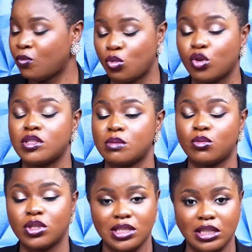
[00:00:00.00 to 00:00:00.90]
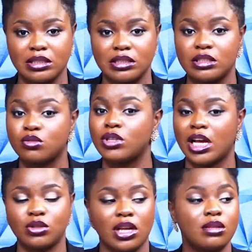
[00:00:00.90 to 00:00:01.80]
because in most cases it could
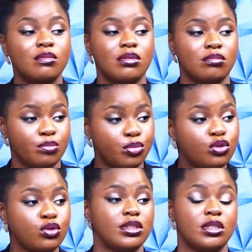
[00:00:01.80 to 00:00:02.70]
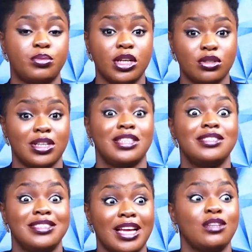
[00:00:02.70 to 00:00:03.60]
actually put you in depression, and
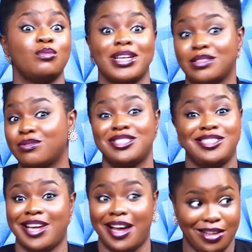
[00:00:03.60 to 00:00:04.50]
in the end you might even die.